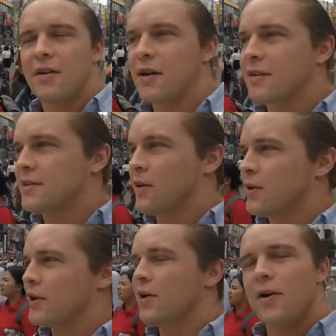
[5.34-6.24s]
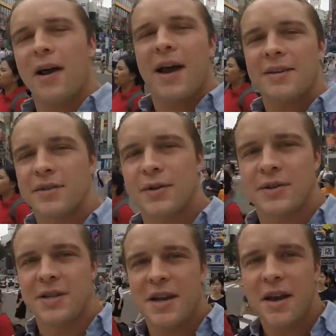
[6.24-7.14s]
in Tokyo, and as you can
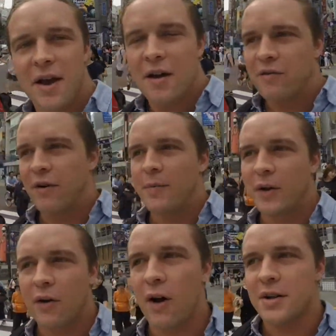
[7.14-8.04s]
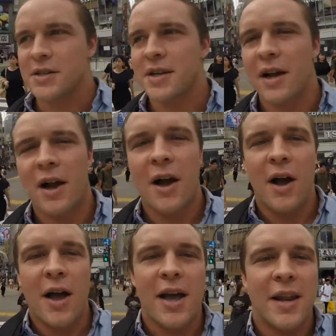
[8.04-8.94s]
see from the crossing,
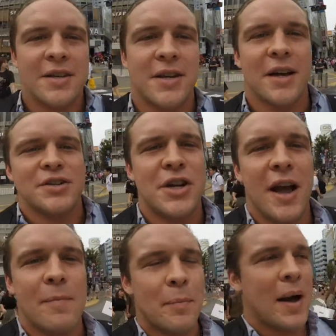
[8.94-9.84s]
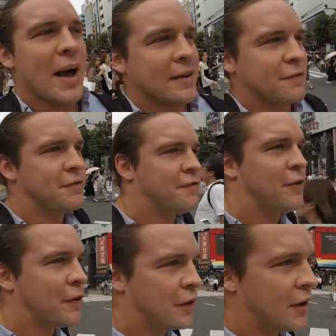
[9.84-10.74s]
it is a jam-packed,
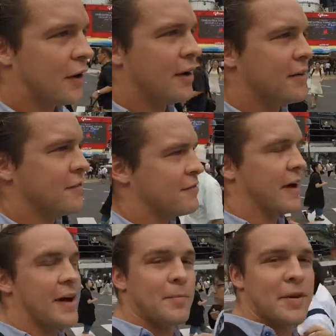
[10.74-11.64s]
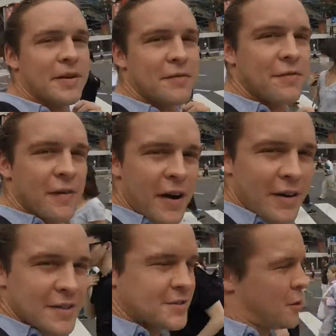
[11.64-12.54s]
full-on, vibrant,
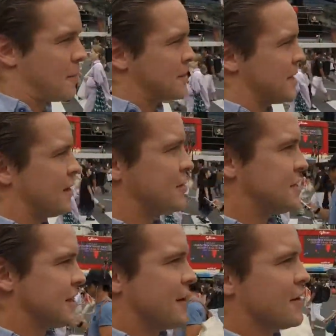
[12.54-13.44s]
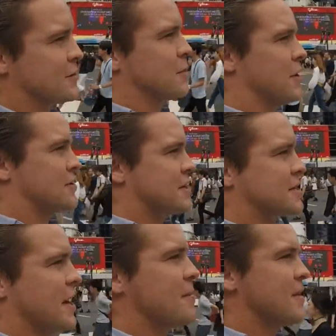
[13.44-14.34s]
so much energy here, as well as
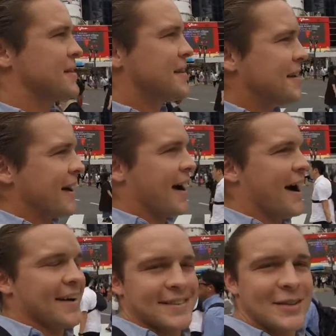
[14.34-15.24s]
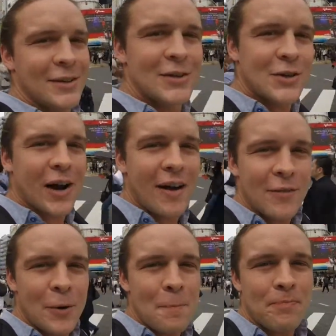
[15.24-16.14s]
excitement to
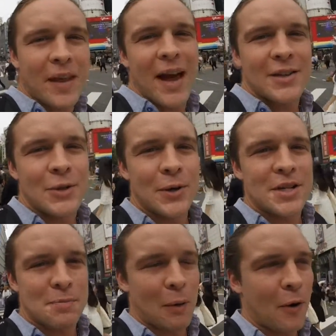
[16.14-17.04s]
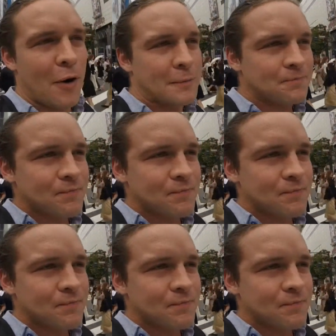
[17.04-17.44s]
travel and to explore.